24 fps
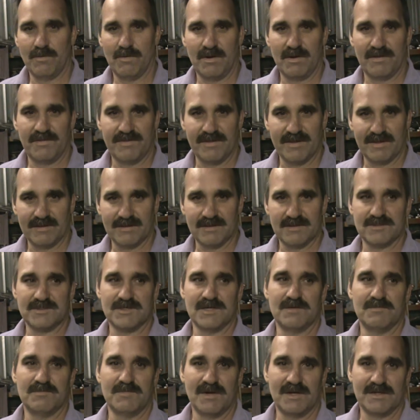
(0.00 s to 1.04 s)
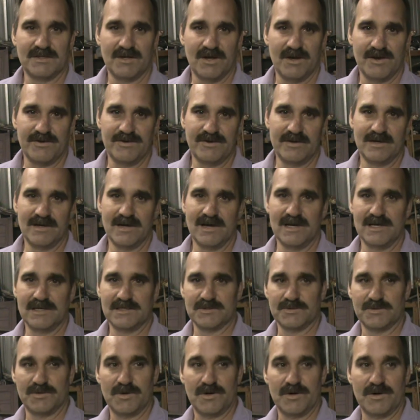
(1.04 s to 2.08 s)
want to think that something I taught you
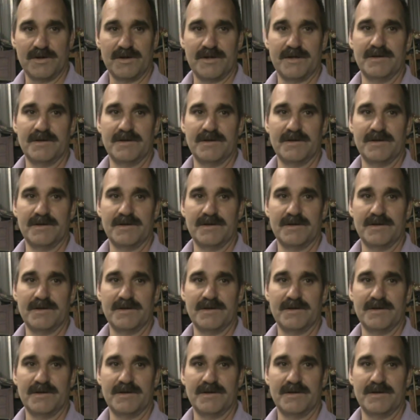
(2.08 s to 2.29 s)
guys would hurt